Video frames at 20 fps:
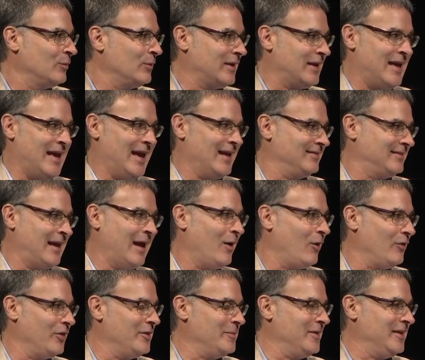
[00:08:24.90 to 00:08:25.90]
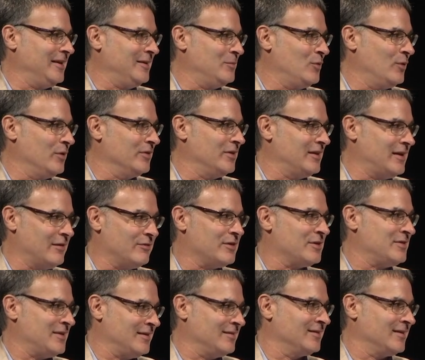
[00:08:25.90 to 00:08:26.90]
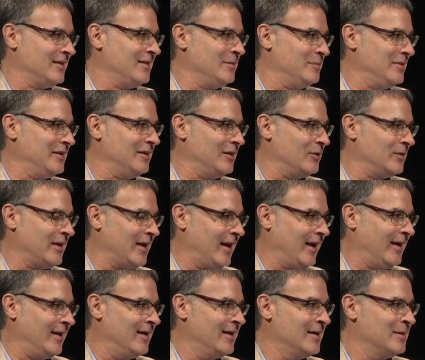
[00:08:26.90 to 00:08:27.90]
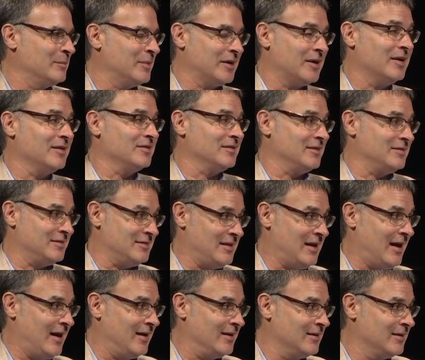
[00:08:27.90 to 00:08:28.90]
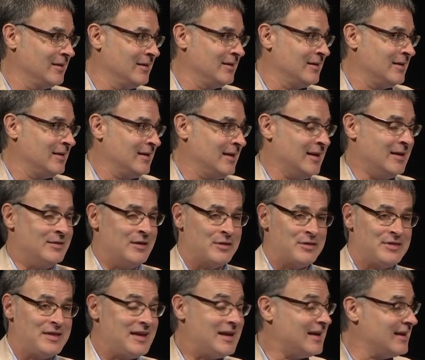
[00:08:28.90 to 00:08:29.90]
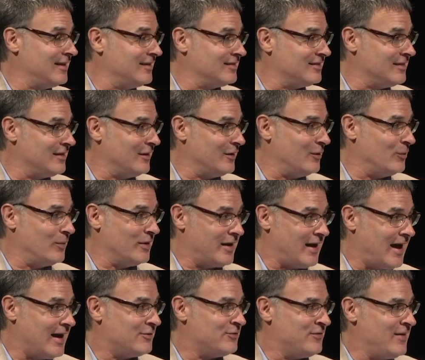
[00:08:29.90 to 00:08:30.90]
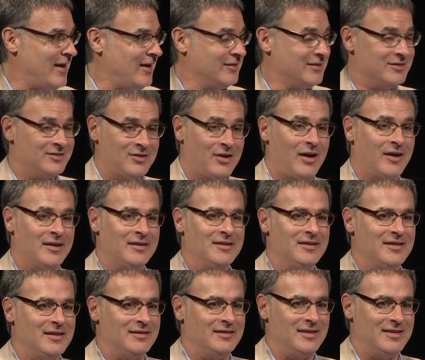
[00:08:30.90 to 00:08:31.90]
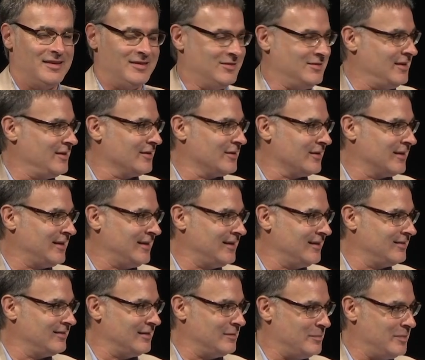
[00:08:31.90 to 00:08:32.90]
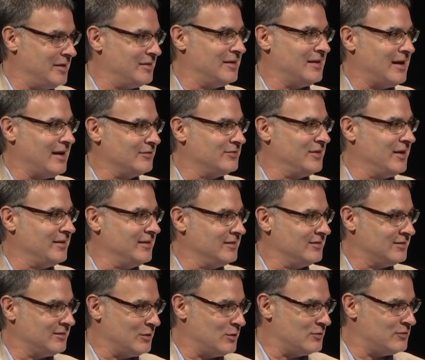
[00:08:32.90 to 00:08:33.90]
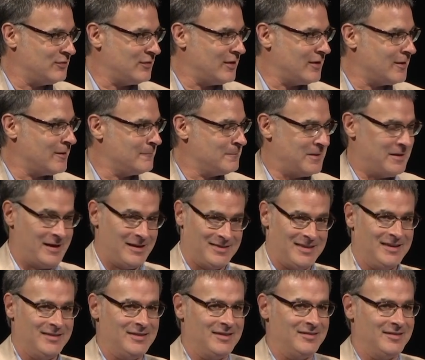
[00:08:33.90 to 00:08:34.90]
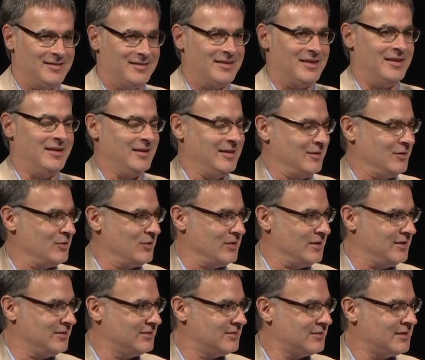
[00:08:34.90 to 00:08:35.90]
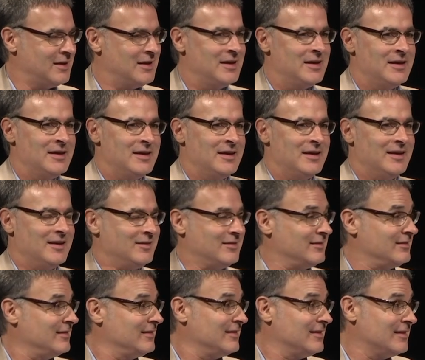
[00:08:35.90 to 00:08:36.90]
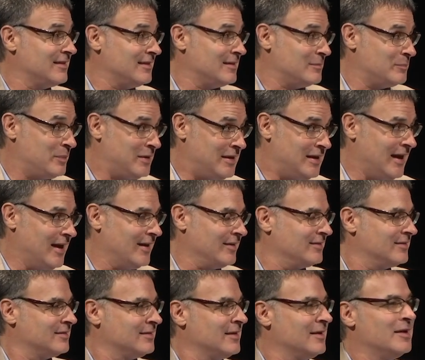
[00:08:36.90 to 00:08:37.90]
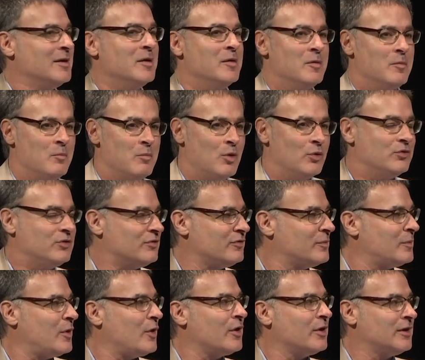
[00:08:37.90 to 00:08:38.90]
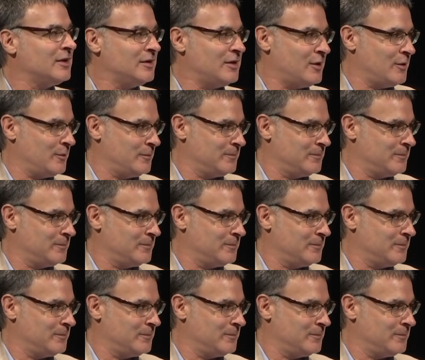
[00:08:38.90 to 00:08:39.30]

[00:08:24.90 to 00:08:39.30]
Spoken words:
We can't tell them anymore that everything's going to be okay because it's not. And the thing is, though, what I found is talking to these younger kids, the bit that I've done it so far, and I think this is going to increase, is P.S. Most of them already know.